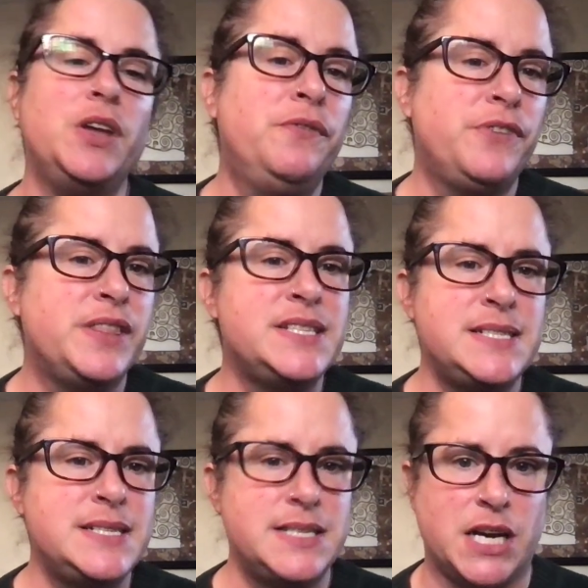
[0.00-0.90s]
For this
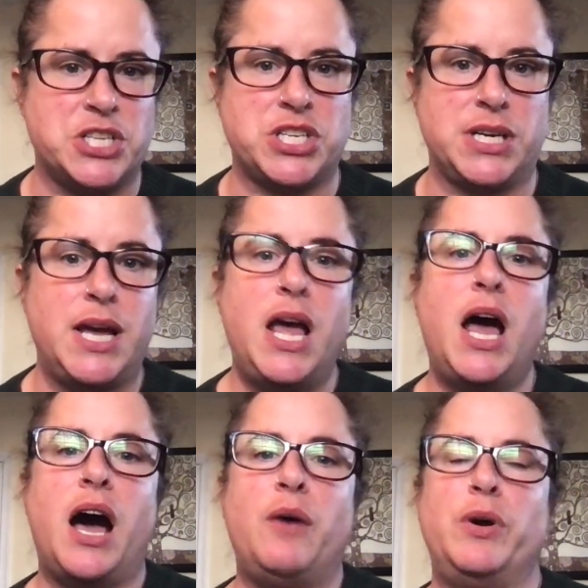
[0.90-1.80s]
discussion,
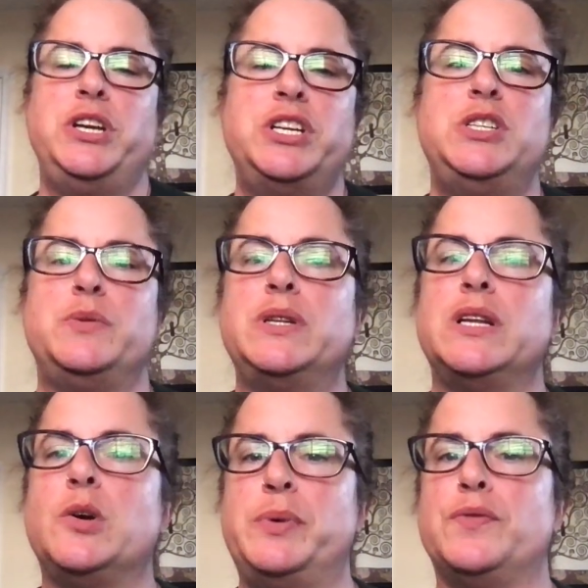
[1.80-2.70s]
I want you to do a
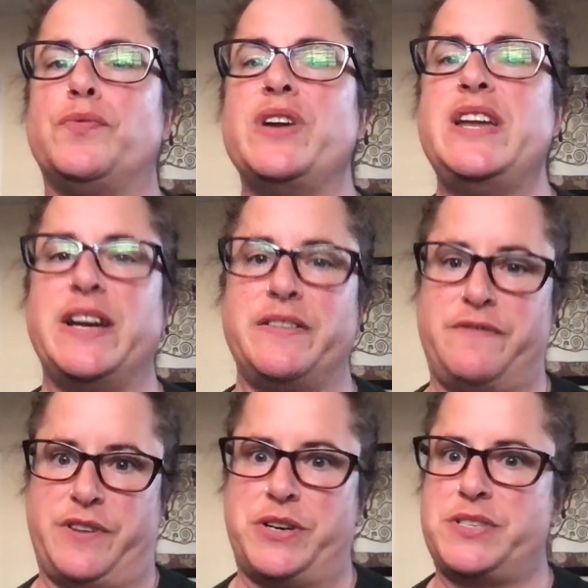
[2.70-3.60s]
little bit of reading
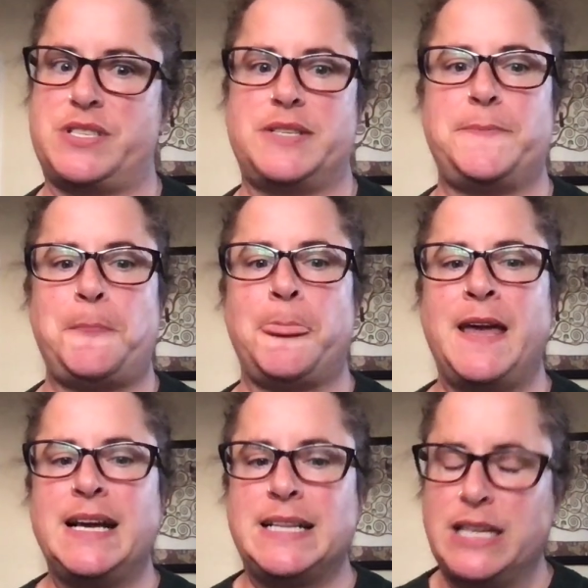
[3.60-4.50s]
first.
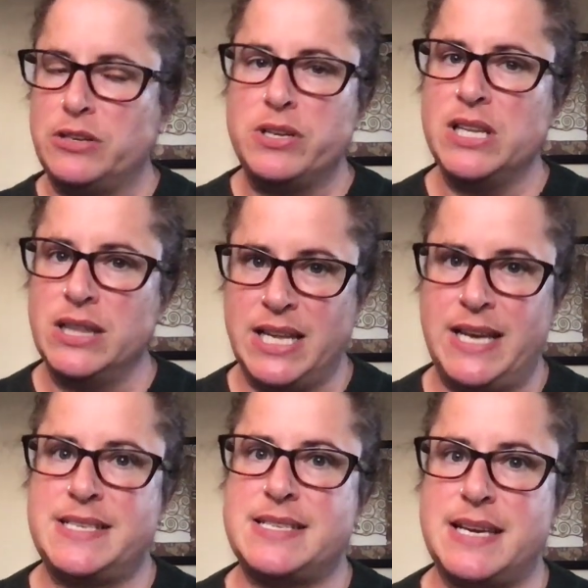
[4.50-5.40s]
Click on the
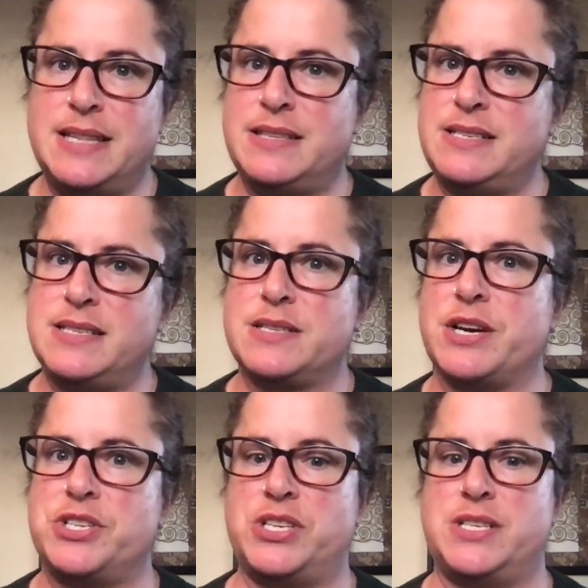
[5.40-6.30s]
links in the
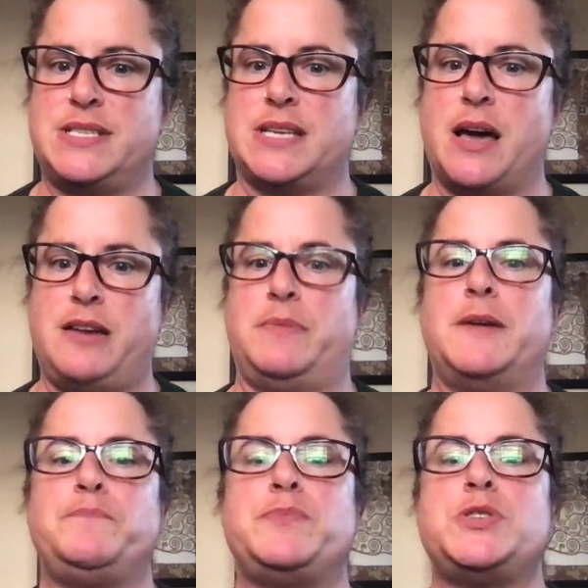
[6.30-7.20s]
discussion assignment.
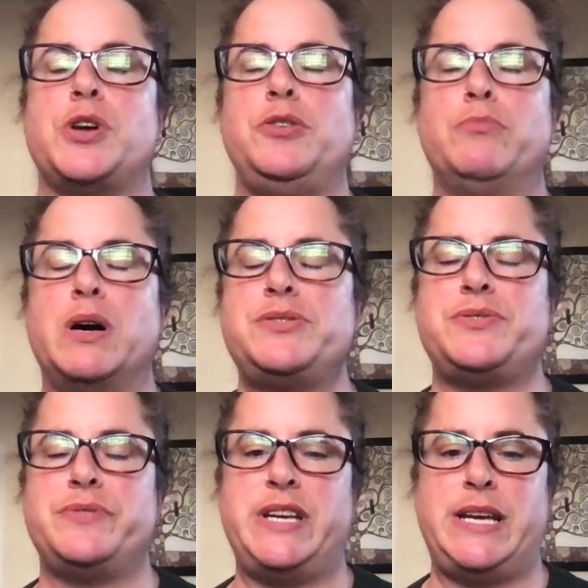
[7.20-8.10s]
So you must
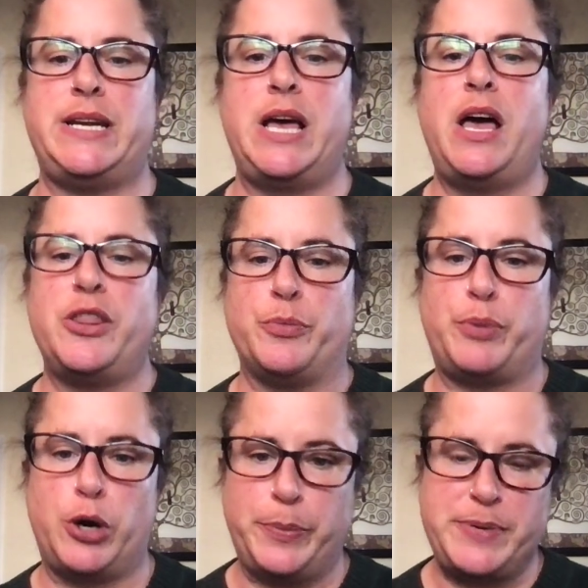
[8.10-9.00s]
read the
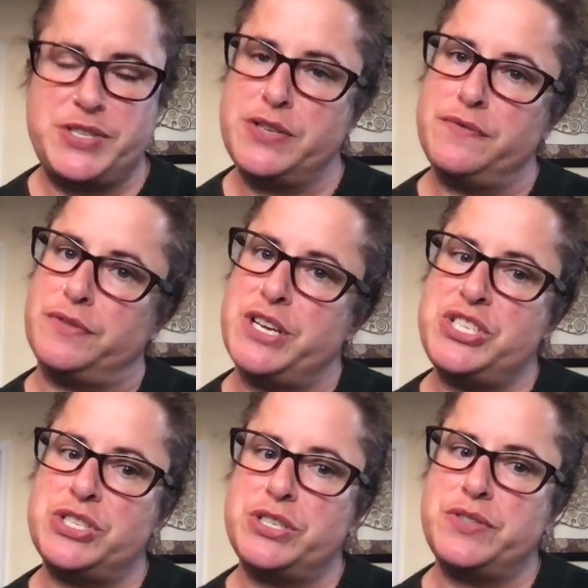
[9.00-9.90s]
purpose of
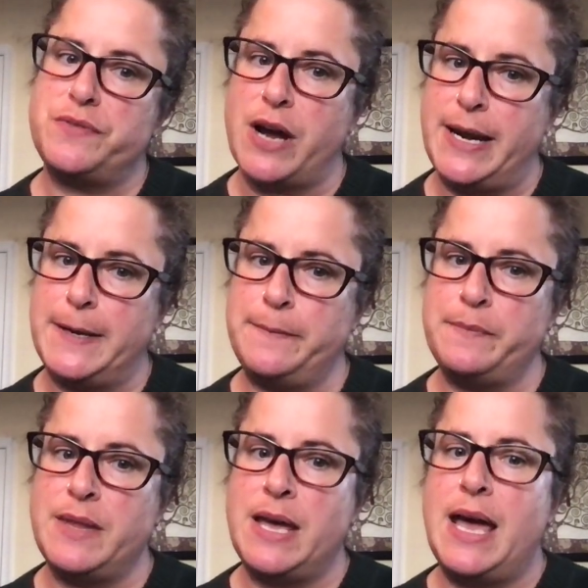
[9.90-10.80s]
research writing
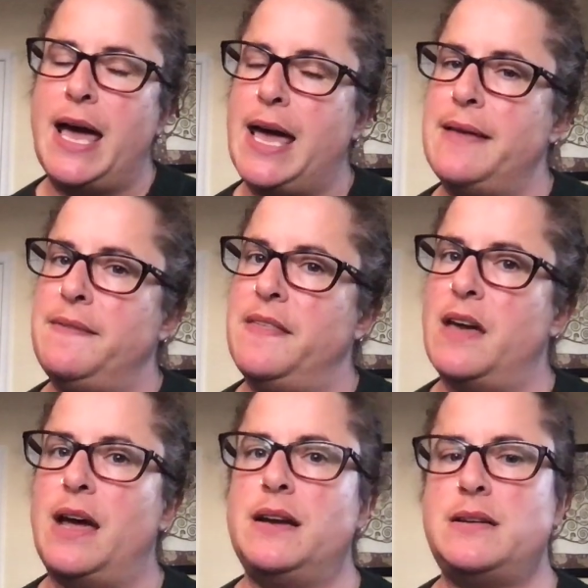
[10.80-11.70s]
and
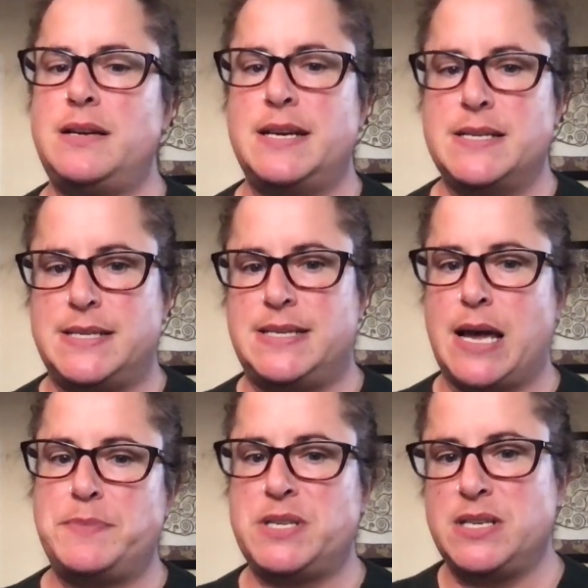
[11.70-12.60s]
then
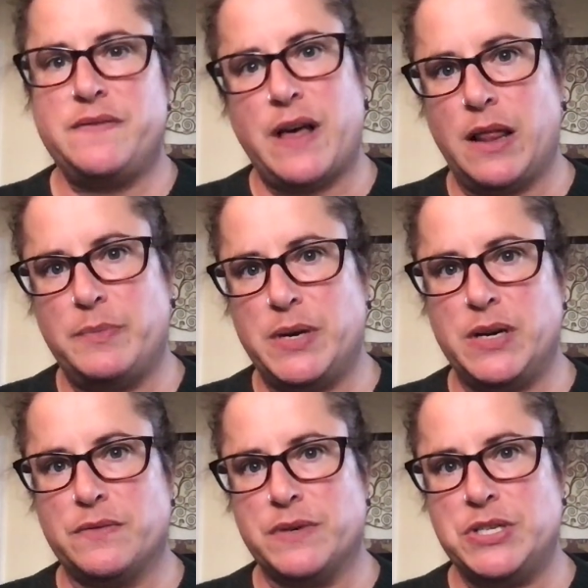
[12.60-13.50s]
steps in developing
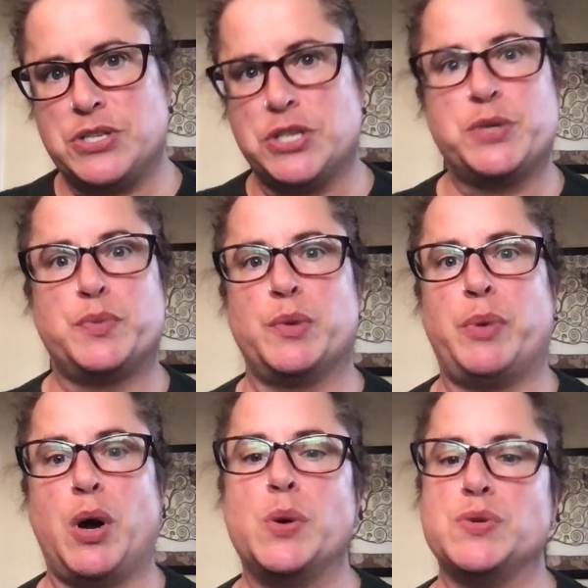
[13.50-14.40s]
a research
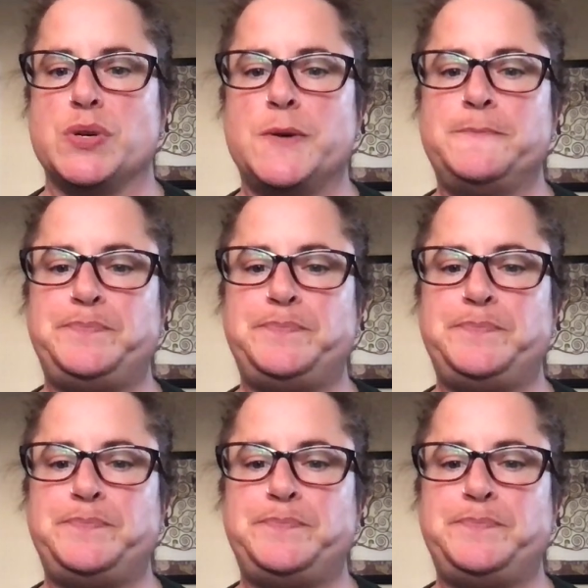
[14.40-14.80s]
proposal.